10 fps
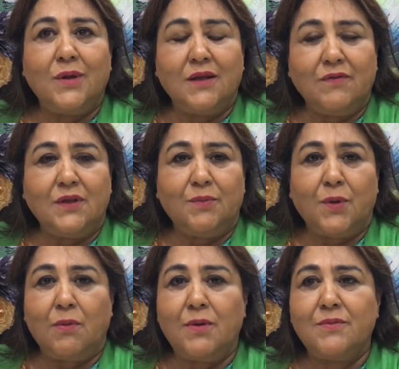Whatever the
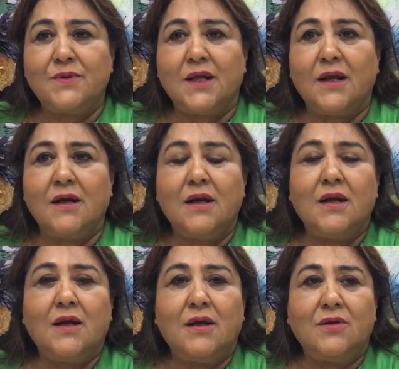problems are,
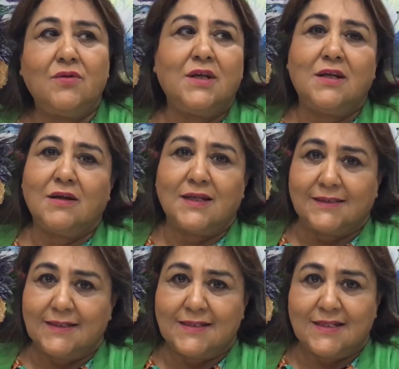you need a
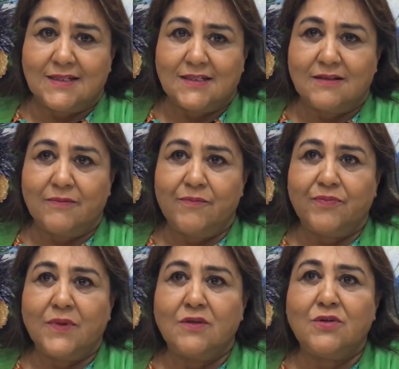consultation.
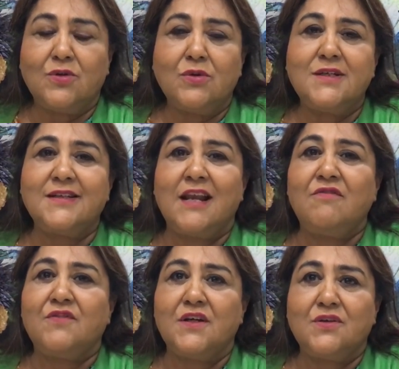So don't
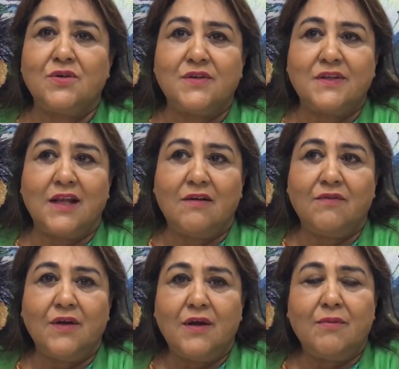self-treat yourself
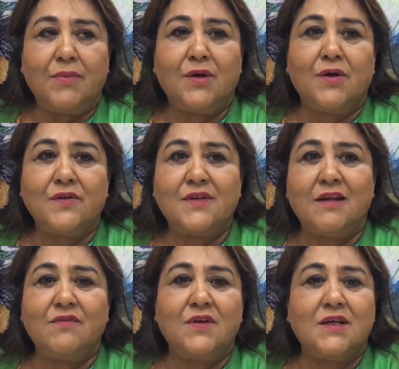because
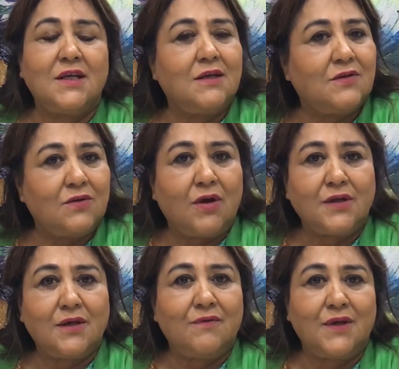self-treating is
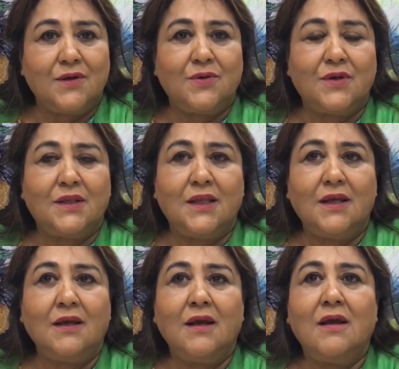not a very good
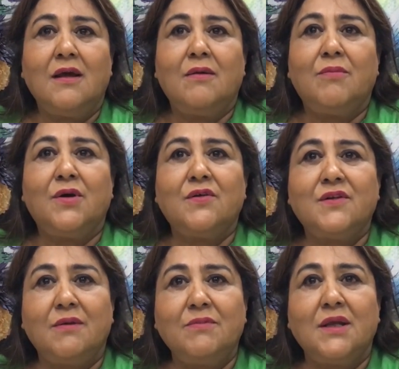thing
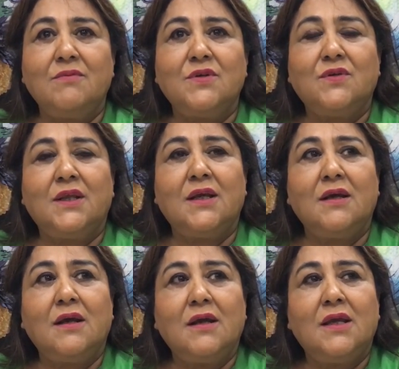because sometimes you
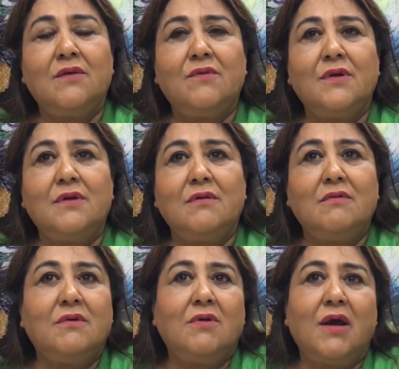think even
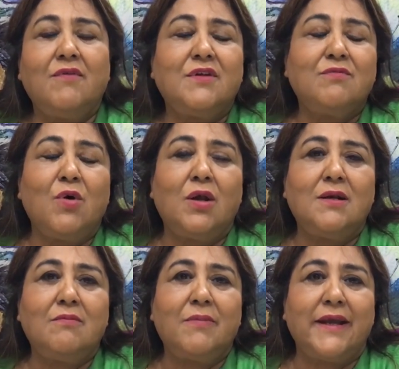you have a small
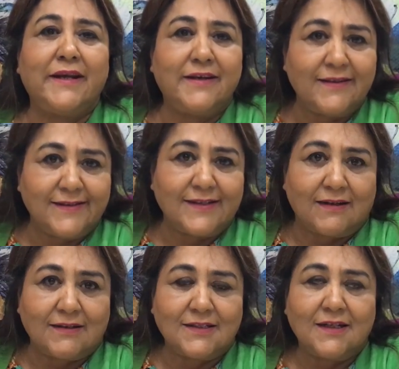minor
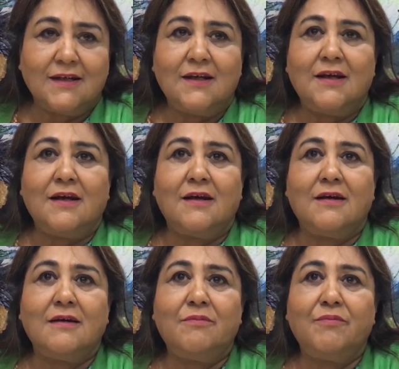discharge
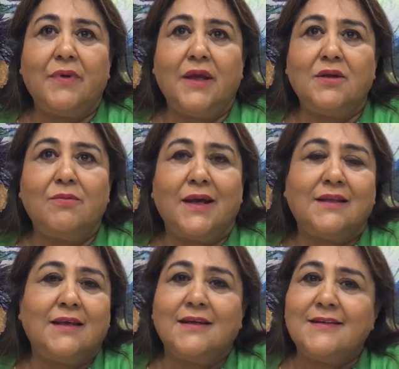um, and you
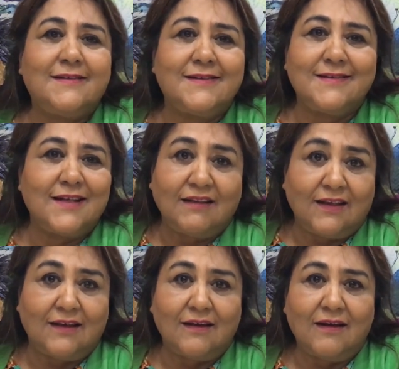might think it is just
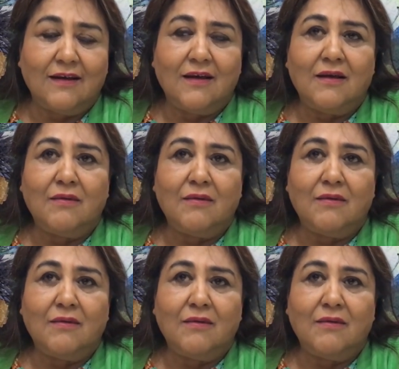nothing